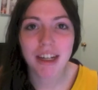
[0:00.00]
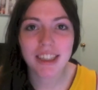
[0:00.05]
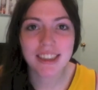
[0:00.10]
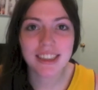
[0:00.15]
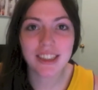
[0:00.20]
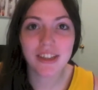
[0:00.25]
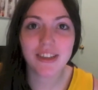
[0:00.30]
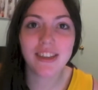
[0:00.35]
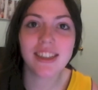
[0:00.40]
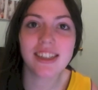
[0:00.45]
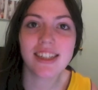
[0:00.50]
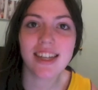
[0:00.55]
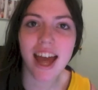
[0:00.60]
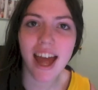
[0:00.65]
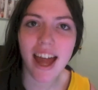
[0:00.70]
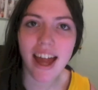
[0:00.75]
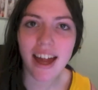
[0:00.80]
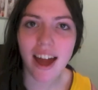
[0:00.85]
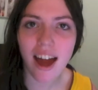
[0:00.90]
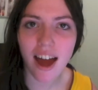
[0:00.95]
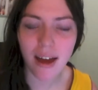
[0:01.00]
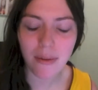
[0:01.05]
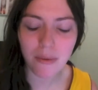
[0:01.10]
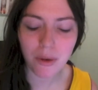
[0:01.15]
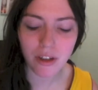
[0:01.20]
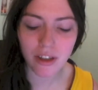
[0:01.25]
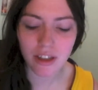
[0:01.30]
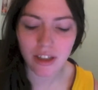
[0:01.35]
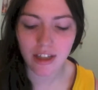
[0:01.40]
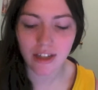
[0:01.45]
So today I
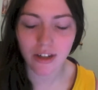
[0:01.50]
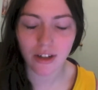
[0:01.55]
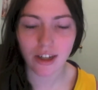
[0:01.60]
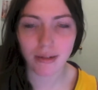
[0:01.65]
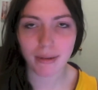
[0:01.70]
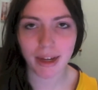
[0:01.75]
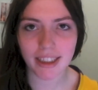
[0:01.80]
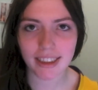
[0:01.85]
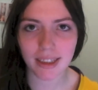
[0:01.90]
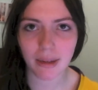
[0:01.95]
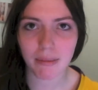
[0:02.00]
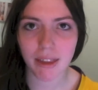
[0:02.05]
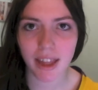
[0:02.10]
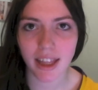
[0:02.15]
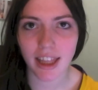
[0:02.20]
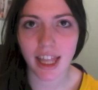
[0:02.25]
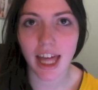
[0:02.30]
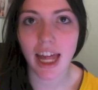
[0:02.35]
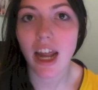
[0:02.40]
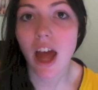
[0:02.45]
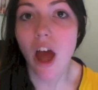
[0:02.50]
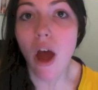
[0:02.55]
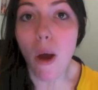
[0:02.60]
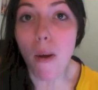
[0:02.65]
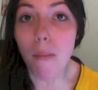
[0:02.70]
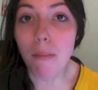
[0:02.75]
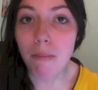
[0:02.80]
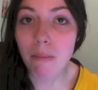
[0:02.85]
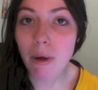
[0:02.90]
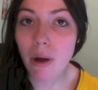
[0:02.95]
wanted to talk about something that
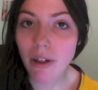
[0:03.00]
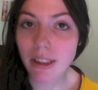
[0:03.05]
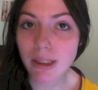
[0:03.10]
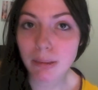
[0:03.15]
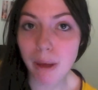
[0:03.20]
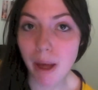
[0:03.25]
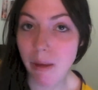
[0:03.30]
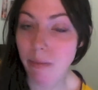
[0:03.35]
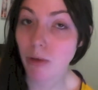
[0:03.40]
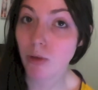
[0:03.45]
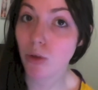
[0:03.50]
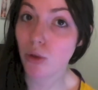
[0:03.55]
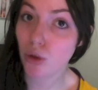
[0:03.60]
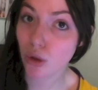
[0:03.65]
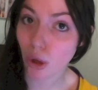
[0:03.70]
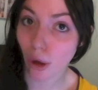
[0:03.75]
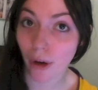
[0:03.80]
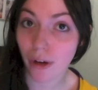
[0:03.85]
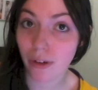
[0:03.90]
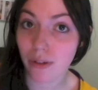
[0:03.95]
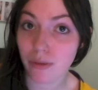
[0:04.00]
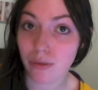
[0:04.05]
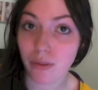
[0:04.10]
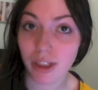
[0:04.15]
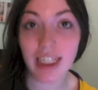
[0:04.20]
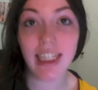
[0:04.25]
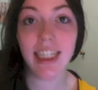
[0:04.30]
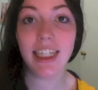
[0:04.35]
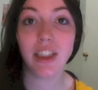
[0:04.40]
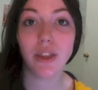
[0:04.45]
most people don't
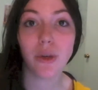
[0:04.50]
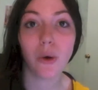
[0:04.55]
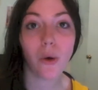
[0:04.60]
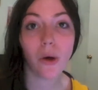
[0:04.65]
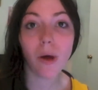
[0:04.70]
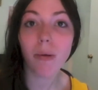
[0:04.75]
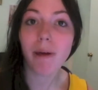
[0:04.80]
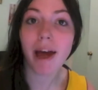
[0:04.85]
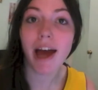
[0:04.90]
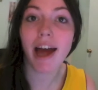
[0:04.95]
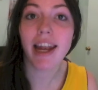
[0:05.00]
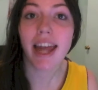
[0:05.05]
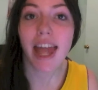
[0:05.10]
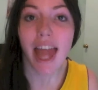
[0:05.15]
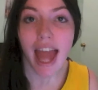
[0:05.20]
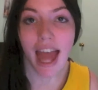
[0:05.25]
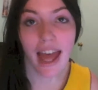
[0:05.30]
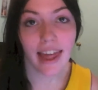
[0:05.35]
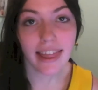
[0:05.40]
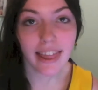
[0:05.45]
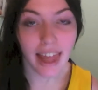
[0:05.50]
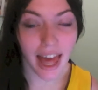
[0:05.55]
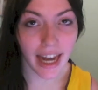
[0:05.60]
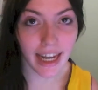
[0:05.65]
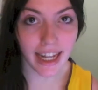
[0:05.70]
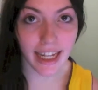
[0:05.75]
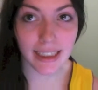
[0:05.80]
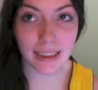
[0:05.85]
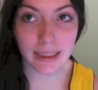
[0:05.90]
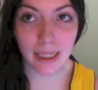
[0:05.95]
really talk about, and
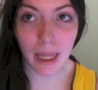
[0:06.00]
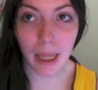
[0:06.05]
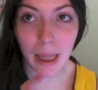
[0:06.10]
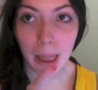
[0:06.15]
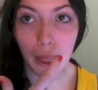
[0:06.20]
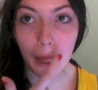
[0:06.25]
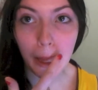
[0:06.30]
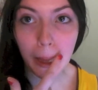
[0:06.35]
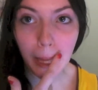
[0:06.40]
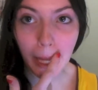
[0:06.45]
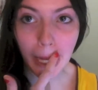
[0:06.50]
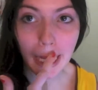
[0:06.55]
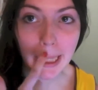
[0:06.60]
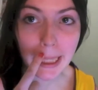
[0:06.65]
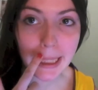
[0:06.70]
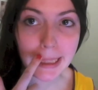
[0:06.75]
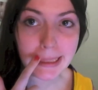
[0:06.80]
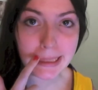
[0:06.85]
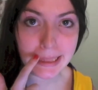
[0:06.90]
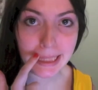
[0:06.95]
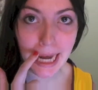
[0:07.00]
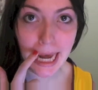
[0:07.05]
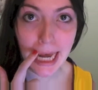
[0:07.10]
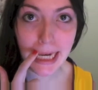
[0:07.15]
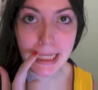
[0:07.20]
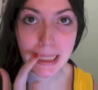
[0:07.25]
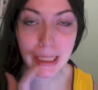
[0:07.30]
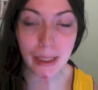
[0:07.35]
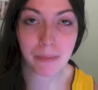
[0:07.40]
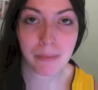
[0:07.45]
that is the lady
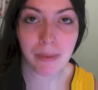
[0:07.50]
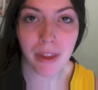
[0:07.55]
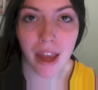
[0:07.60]
stash.